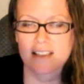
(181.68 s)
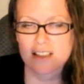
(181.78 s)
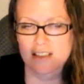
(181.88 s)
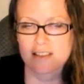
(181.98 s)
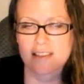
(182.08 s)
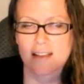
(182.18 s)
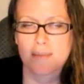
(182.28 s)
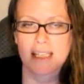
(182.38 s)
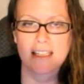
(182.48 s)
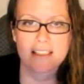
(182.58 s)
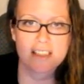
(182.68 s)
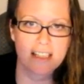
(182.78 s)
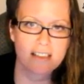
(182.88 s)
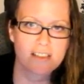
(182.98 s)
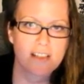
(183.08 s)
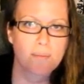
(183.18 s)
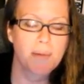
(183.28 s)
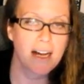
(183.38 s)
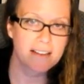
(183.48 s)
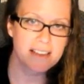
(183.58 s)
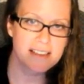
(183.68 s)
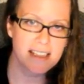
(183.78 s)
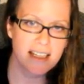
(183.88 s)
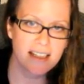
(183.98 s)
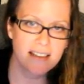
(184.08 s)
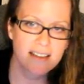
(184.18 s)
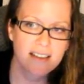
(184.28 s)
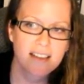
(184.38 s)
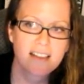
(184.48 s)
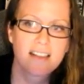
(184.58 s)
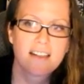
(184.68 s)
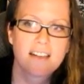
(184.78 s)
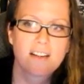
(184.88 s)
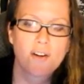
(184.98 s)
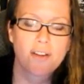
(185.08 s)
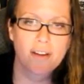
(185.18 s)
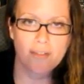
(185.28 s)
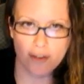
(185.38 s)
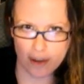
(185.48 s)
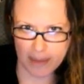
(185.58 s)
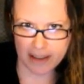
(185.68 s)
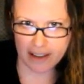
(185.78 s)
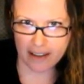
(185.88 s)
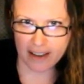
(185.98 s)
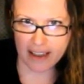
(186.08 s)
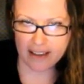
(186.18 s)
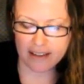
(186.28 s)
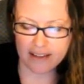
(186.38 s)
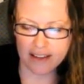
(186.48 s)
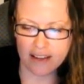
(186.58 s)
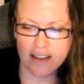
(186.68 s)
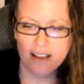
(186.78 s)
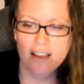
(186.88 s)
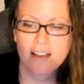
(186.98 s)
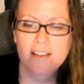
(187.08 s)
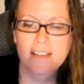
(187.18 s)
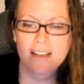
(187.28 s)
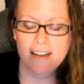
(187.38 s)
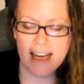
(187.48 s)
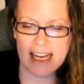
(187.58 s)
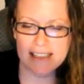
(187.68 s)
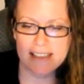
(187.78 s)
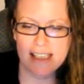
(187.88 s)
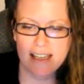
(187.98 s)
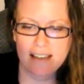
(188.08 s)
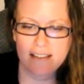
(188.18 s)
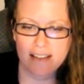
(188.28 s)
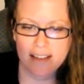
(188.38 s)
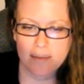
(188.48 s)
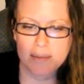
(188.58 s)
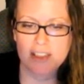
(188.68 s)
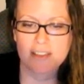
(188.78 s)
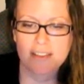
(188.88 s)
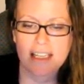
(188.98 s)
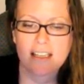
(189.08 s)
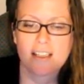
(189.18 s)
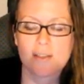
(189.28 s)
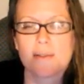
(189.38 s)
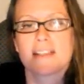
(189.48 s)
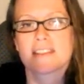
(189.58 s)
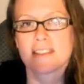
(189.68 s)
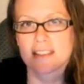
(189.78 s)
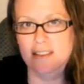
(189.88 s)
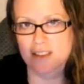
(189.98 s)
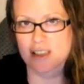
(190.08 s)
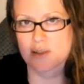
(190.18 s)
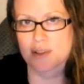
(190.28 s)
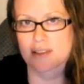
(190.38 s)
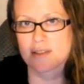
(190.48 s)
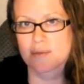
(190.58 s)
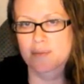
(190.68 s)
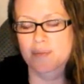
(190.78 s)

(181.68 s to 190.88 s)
the insurance company to change their policy or their formulary. They're asking them to look at you as an individual